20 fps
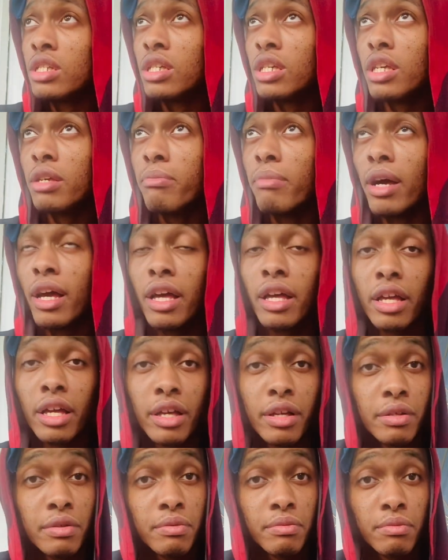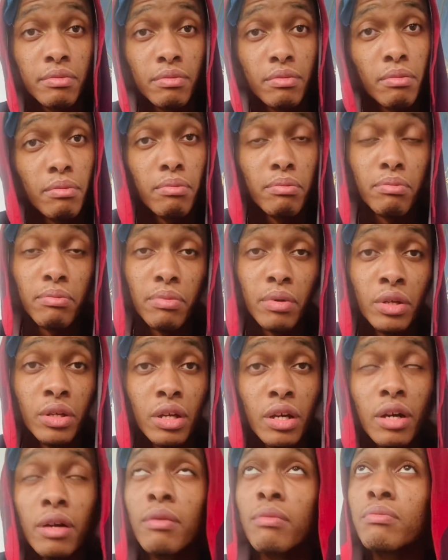See back, but
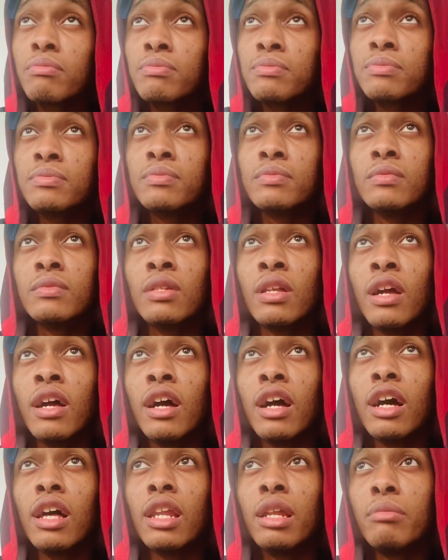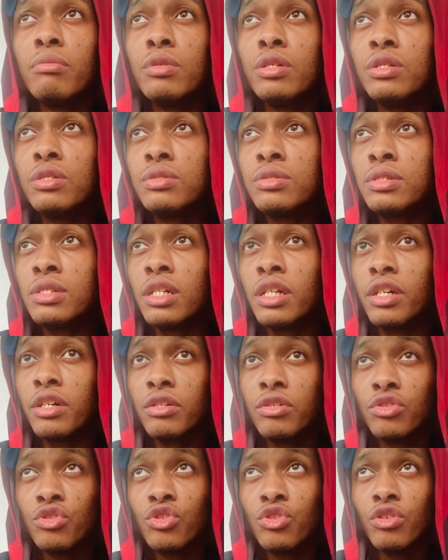yeah, let me sit here
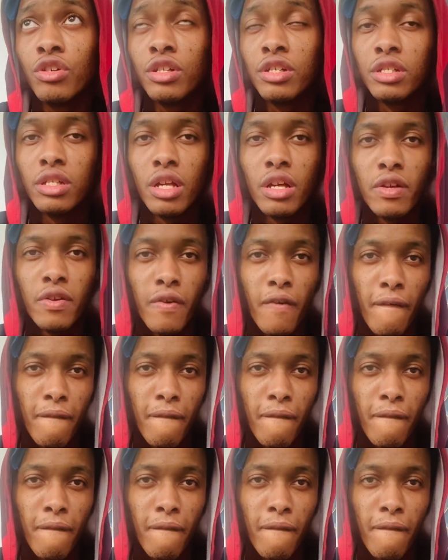and enjoy this day.